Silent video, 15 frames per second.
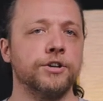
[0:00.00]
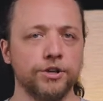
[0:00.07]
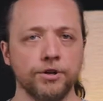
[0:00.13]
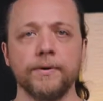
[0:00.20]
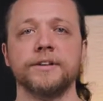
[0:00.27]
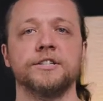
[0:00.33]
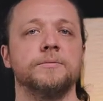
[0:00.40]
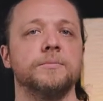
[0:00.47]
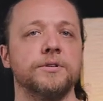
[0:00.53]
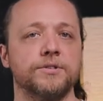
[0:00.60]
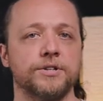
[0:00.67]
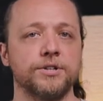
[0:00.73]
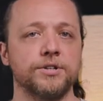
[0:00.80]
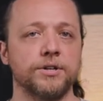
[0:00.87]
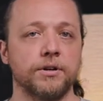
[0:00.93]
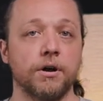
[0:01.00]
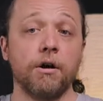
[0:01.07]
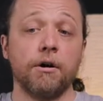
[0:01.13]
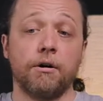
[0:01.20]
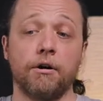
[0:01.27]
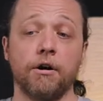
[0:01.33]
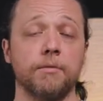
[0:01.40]
you as a musician
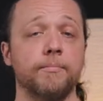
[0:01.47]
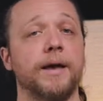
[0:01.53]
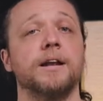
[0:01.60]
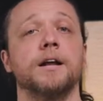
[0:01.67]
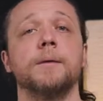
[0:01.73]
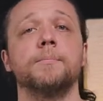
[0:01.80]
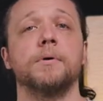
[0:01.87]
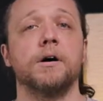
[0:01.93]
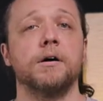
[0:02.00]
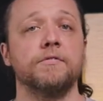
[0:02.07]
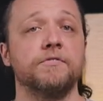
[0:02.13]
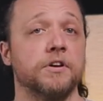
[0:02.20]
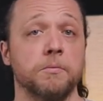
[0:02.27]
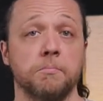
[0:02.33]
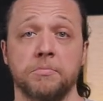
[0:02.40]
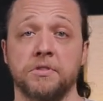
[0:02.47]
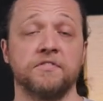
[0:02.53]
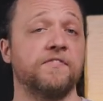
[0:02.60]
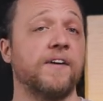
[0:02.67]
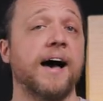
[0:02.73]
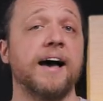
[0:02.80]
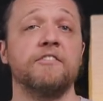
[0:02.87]
are made up of the
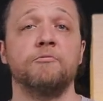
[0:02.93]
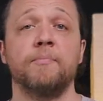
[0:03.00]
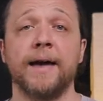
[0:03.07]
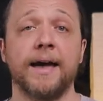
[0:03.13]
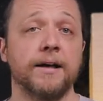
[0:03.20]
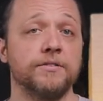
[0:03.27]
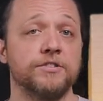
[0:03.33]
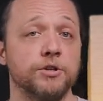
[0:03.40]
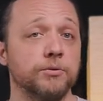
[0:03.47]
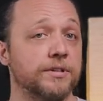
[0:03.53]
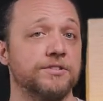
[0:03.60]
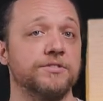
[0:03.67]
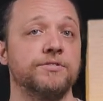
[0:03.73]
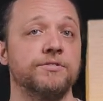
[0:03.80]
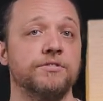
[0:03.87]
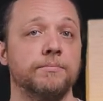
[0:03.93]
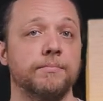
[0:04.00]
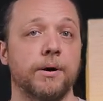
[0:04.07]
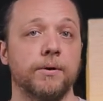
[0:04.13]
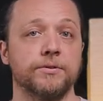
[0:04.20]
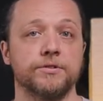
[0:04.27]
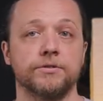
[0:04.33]
five bands you listen to the
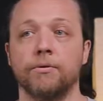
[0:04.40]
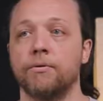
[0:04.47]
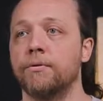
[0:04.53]
most,